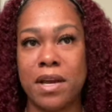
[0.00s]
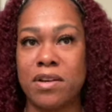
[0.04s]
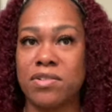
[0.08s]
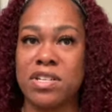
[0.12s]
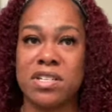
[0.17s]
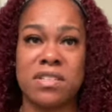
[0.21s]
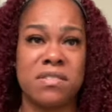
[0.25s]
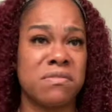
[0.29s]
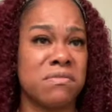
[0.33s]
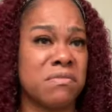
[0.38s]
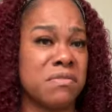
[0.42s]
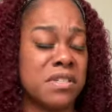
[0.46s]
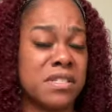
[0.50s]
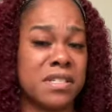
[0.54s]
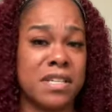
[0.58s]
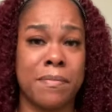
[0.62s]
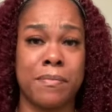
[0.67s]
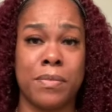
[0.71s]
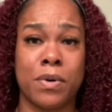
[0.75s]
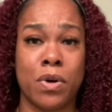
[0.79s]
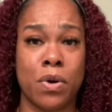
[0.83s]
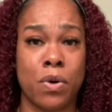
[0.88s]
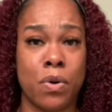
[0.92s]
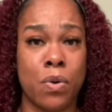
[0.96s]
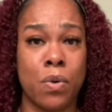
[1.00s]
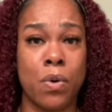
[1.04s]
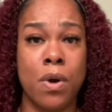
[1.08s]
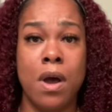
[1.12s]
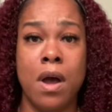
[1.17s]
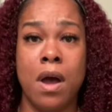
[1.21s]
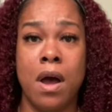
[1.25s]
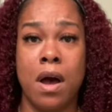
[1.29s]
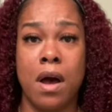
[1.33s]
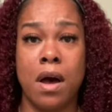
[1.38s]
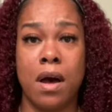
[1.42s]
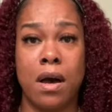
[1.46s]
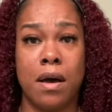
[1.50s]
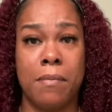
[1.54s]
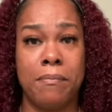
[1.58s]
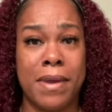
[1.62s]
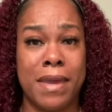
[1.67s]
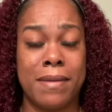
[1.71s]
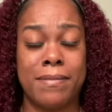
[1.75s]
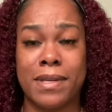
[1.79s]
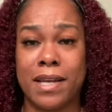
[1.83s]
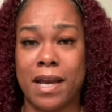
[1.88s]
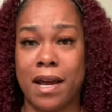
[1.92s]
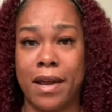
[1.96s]
just the typical
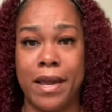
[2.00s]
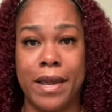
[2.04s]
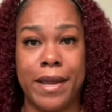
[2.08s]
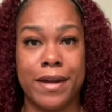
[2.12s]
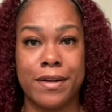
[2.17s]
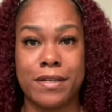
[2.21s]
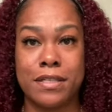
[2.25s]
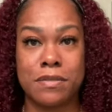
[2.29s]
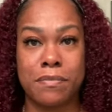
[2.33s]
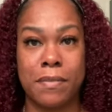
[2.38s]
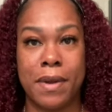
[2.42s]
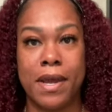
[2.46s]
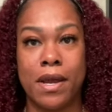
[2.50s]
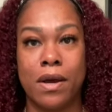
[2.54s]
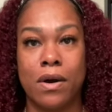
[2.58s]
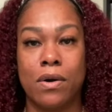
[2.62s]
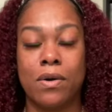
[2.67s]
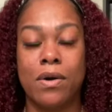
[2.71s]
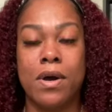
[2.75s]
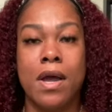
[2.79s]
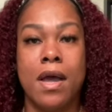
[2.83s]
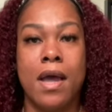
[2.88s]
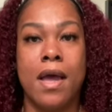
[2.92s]
baby doll hair smell.